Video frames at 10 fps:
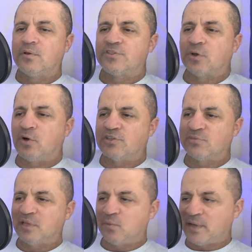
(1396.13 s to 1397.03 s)
So
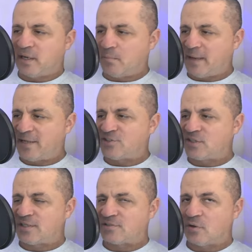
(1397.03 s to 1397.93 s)
ultimately, we get a match
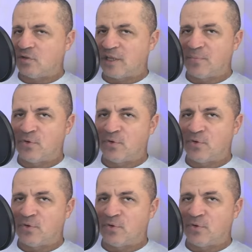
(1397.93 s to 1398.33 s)
that's Oleg